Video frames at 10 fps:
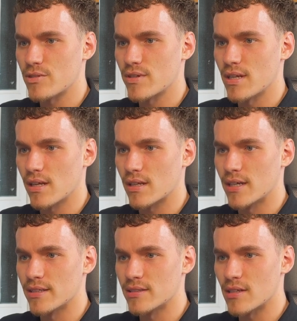me try and like
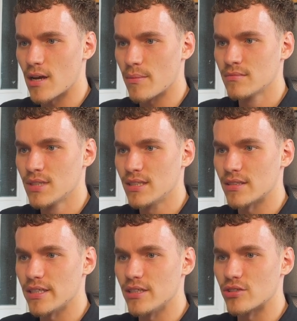line this up.
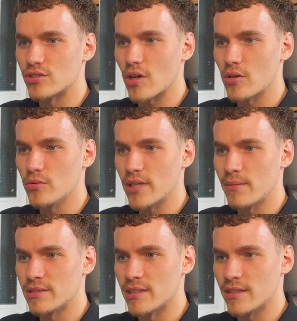See, it's so
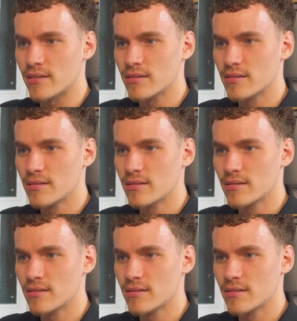tempting